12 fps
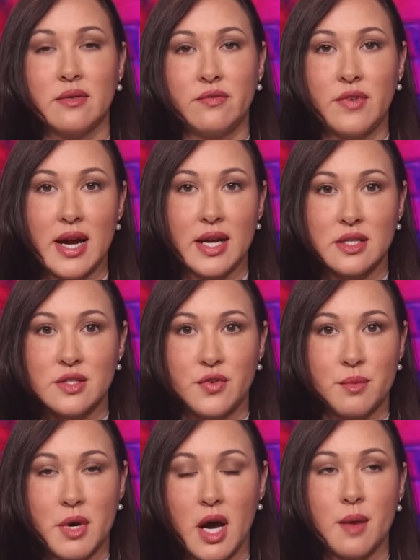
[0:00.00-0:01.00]
violence
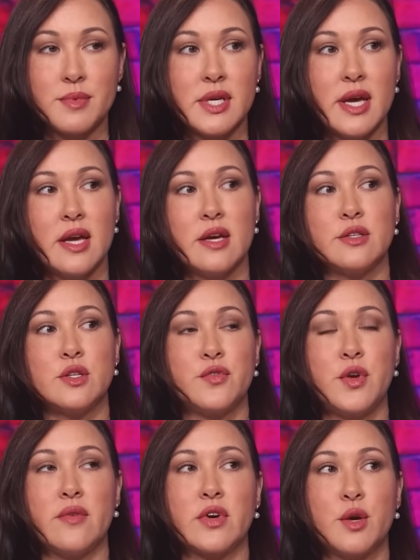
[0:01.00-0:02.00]
from cops.
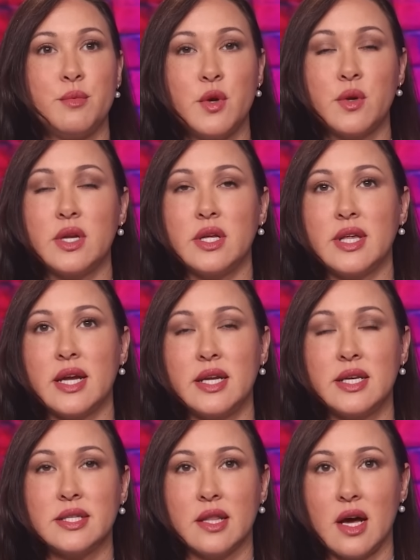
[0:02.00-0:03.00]
So if you have a community that
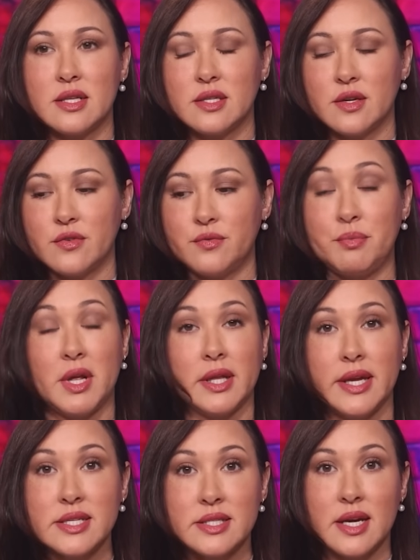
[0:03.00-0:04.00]
needs lots of
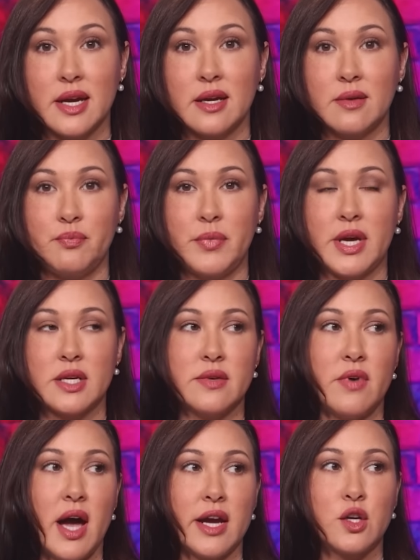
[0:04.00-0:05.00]
policing
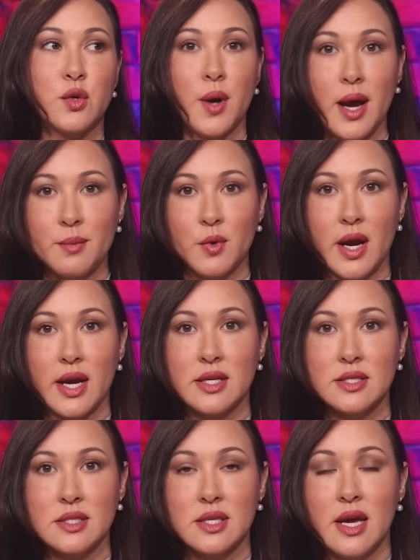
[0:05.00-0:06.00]
because of high crime
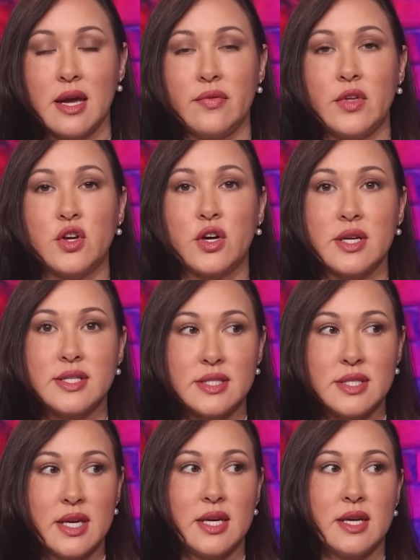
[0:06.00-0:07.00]
rates, then you're going to
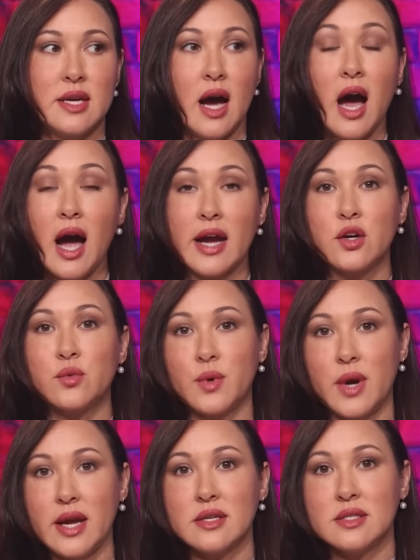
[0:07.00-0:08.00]
see higher
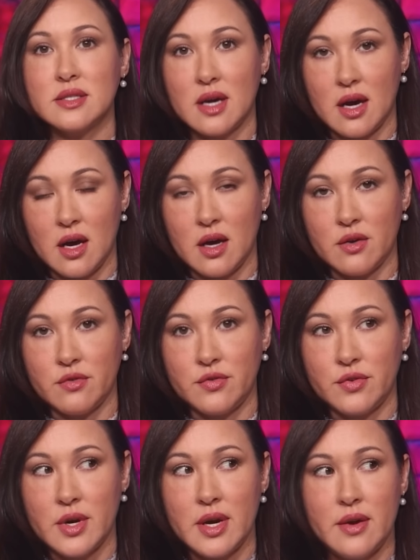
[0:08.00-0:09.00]
rates
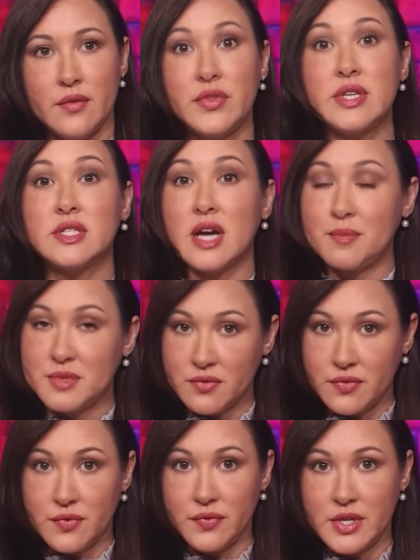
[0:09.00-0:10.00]
of these types
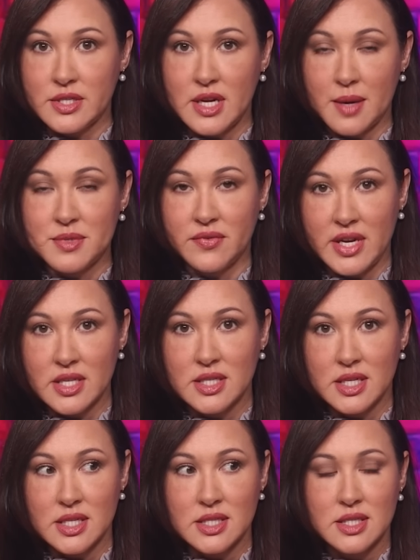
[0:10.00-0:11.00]
of
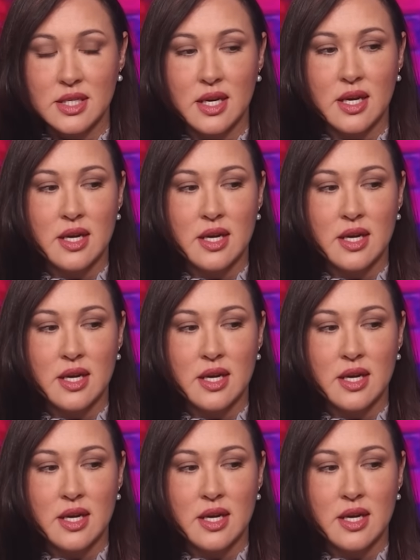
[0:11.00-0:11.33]
incidents.